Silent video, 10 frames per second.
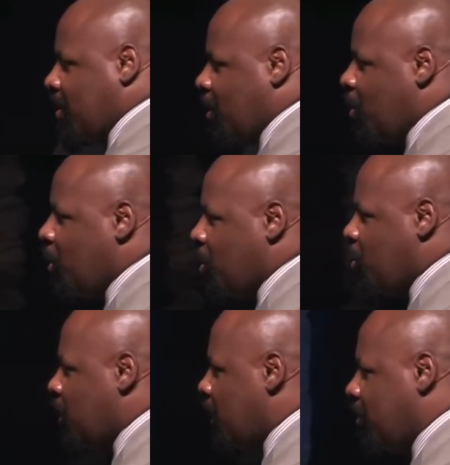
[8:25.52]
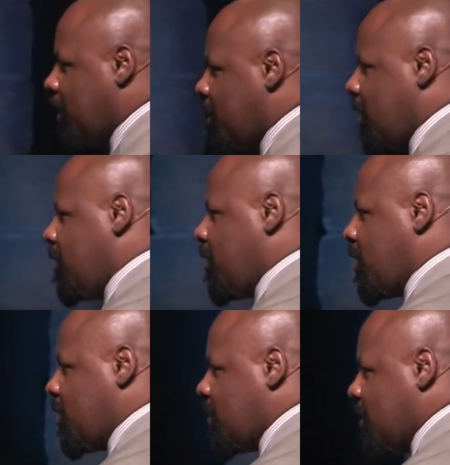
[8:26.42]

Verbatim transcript: Who did you leave undelivered?